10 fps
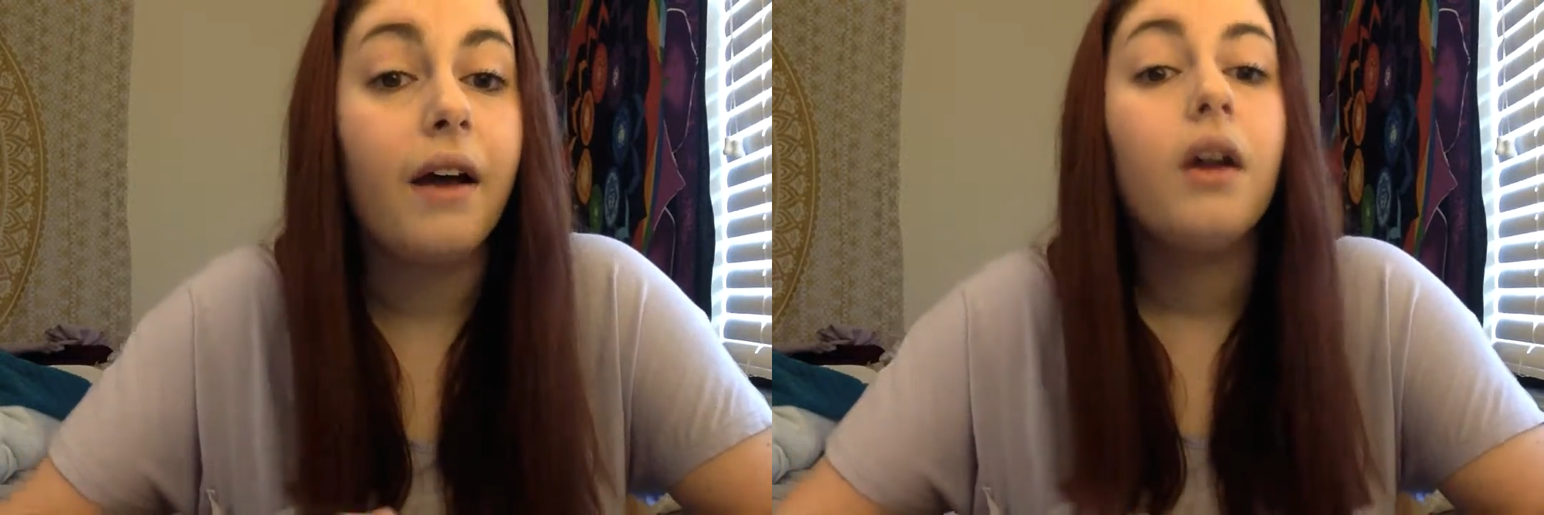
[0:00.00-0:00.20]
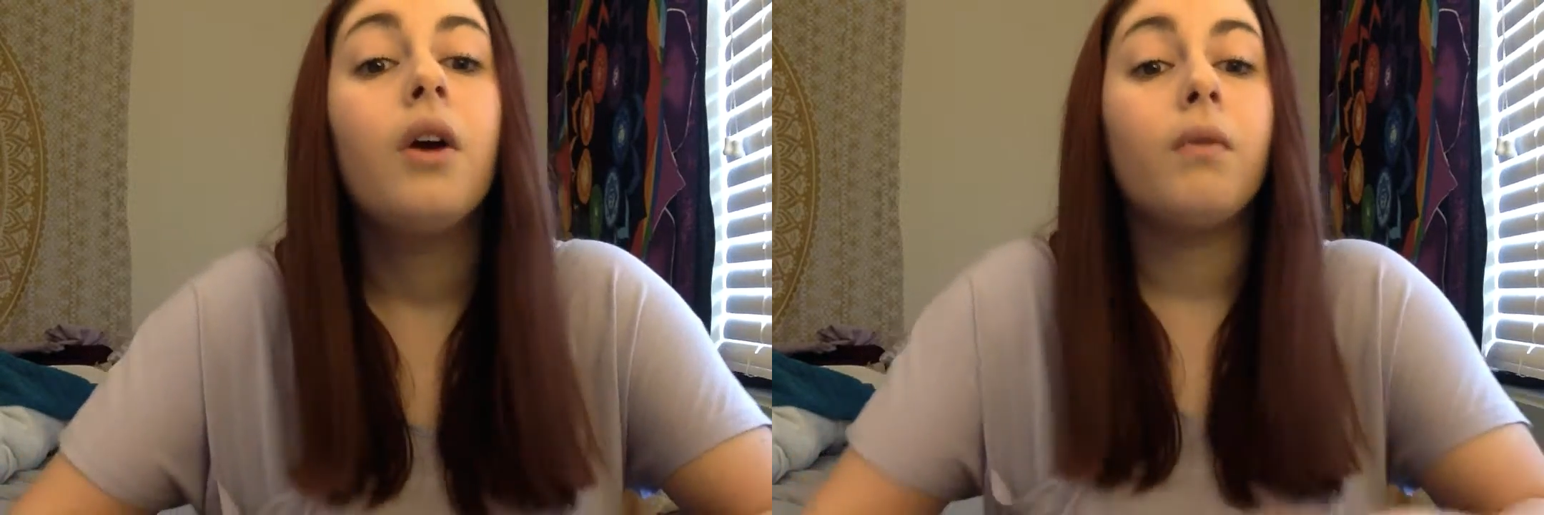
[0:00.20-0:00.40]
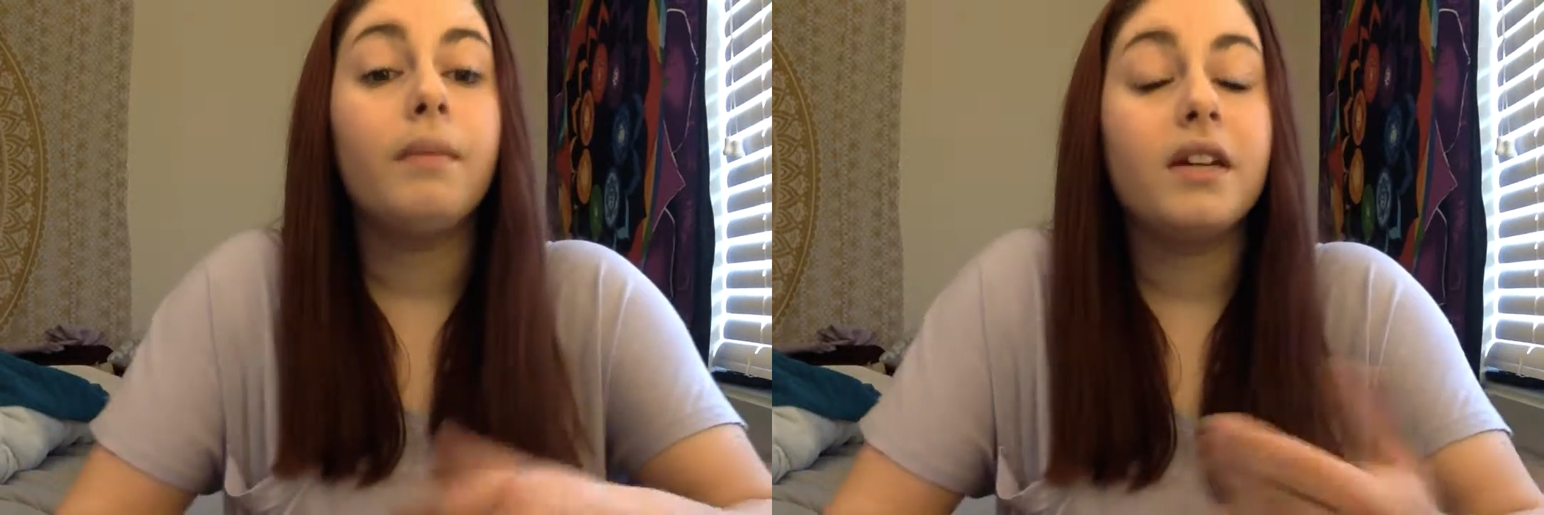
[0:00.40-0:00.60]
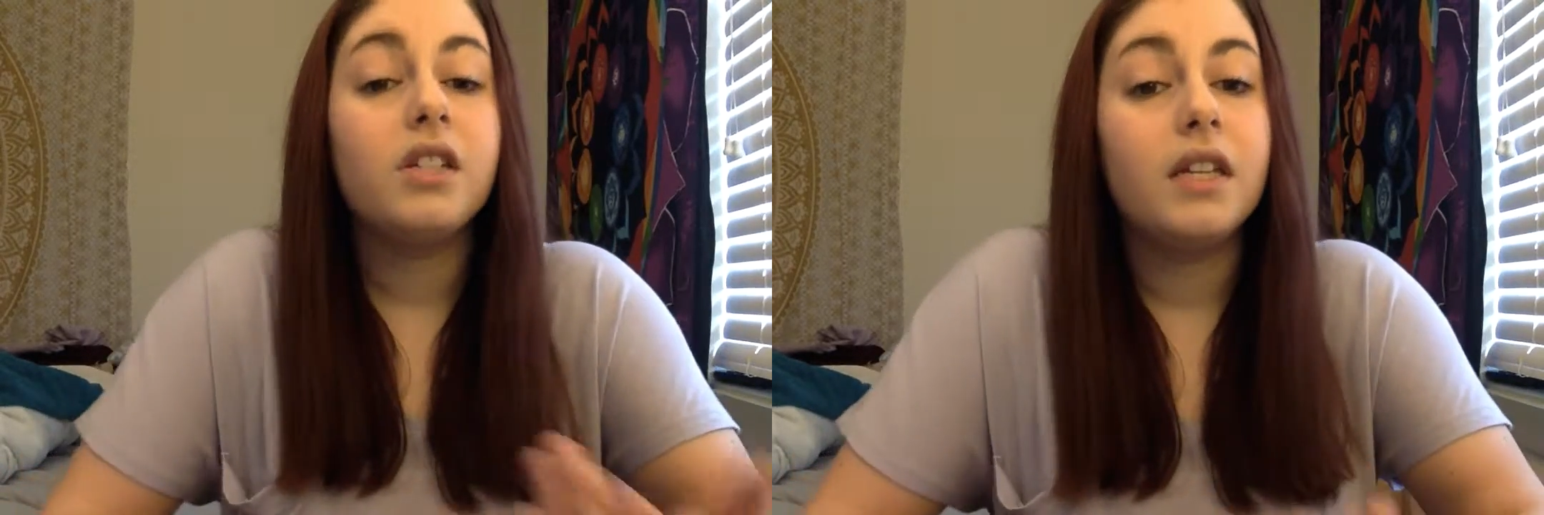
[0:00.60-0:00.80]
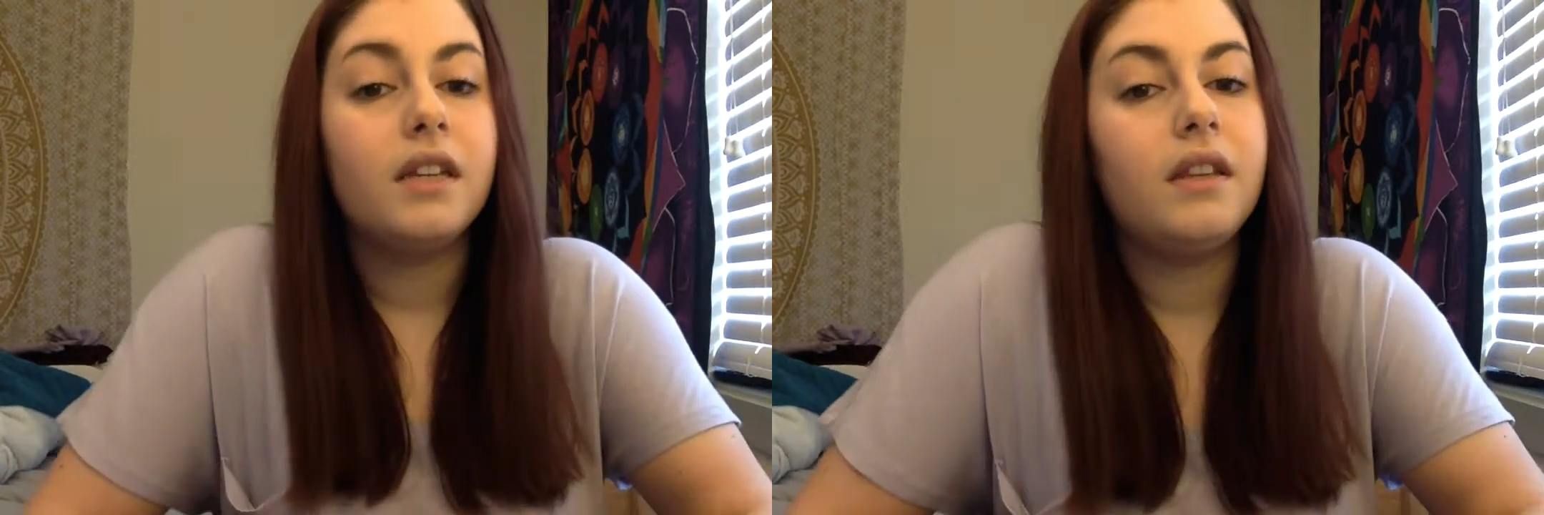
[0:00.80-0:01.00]
were mentioned
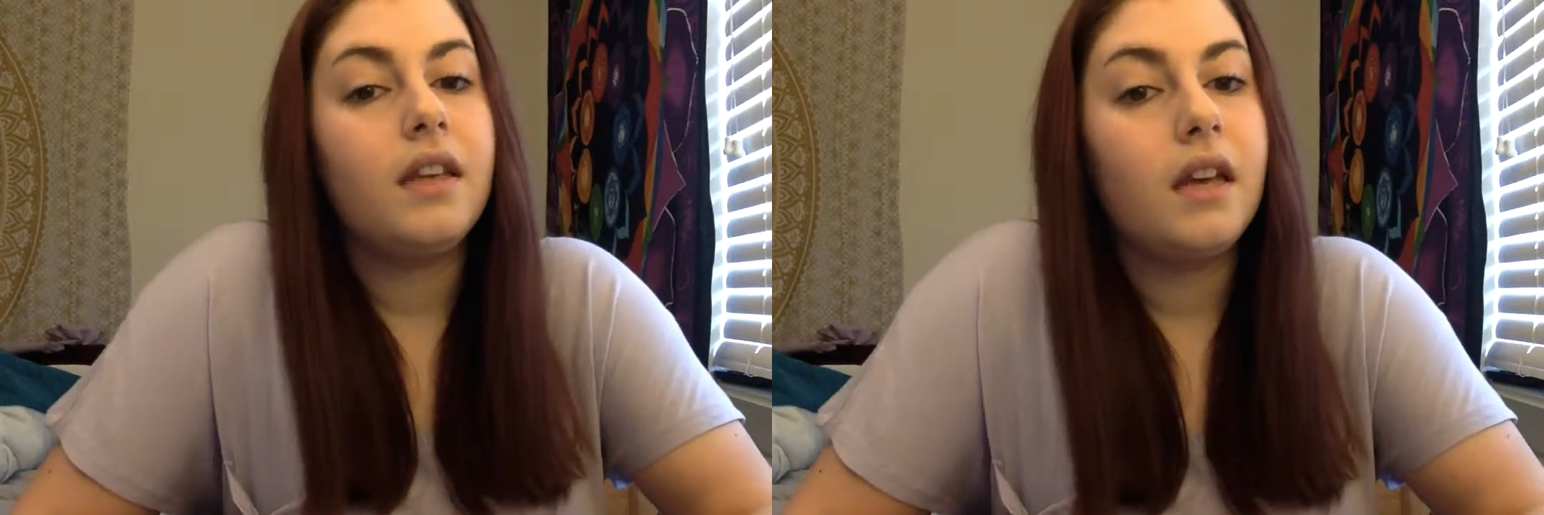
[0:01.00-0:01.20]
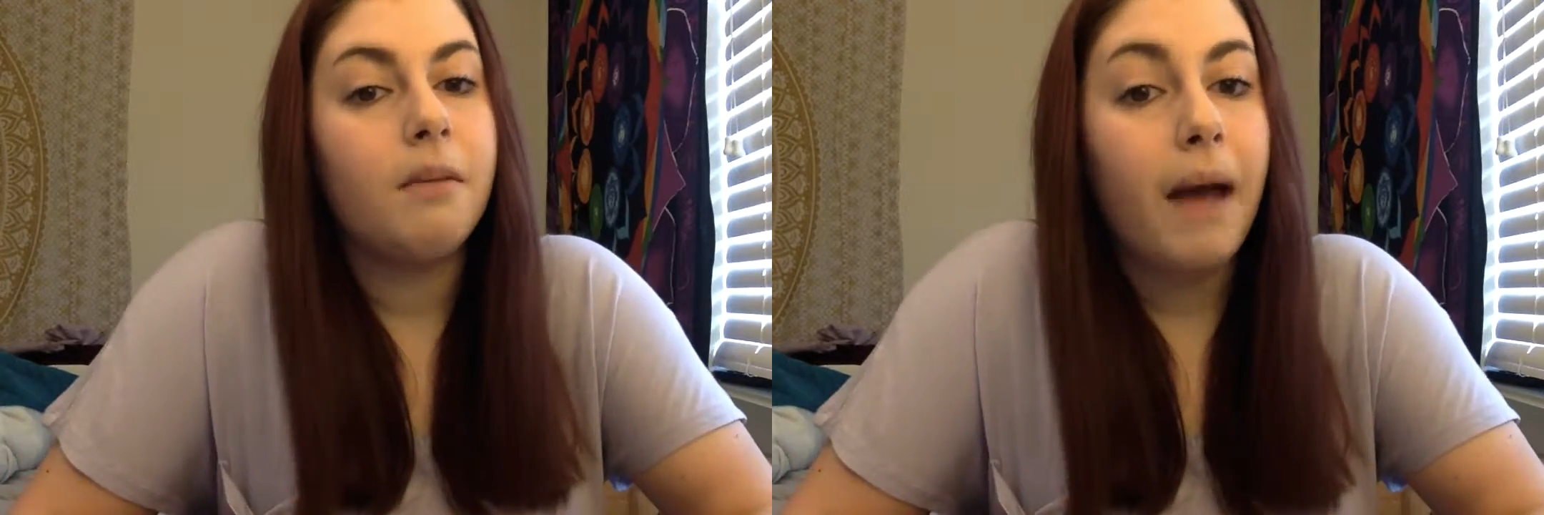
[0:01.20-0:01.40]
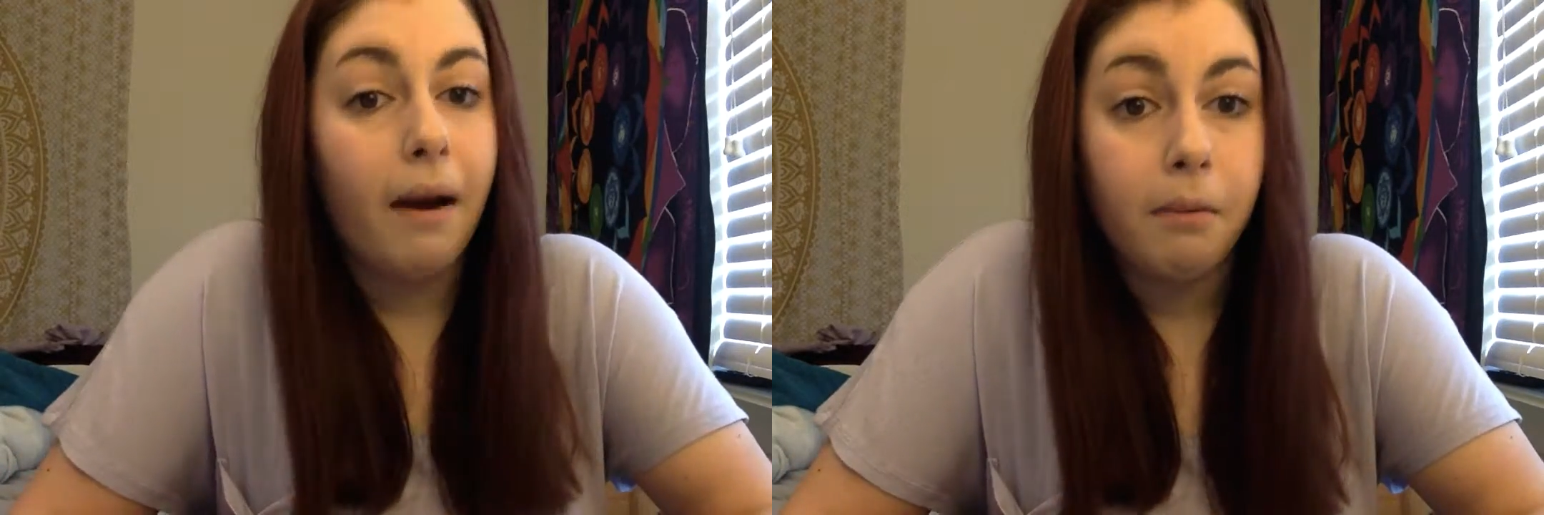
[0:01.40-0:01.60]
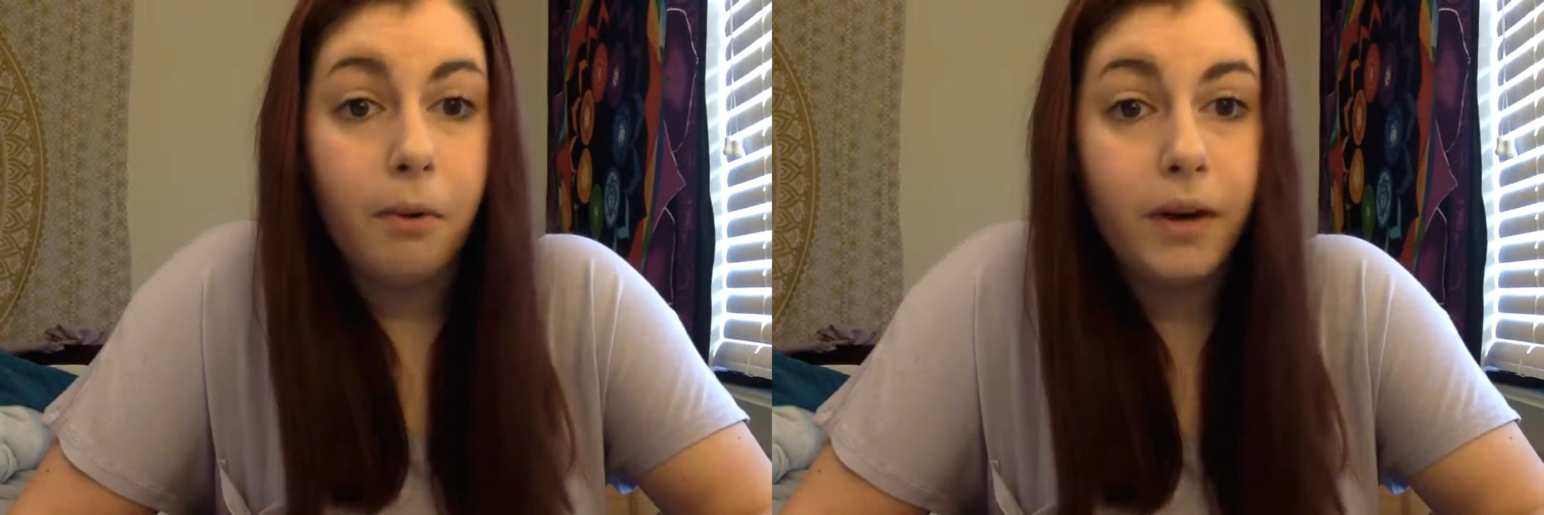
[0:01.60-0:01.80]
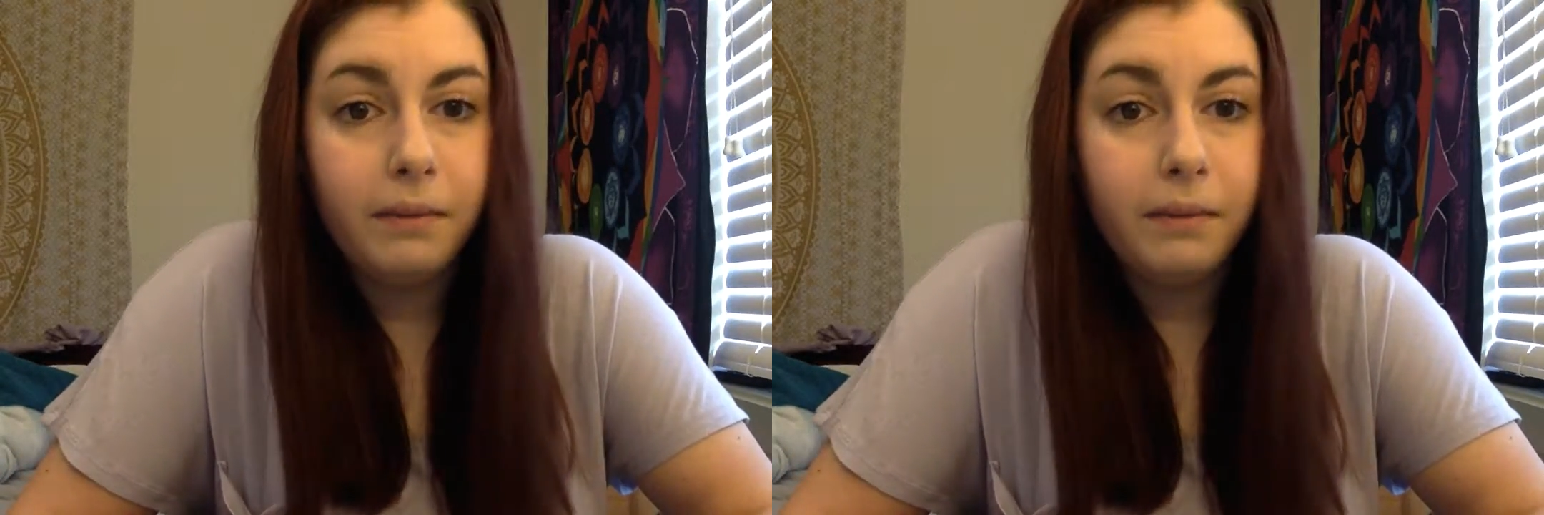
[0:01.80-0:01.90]
in the PowerPoint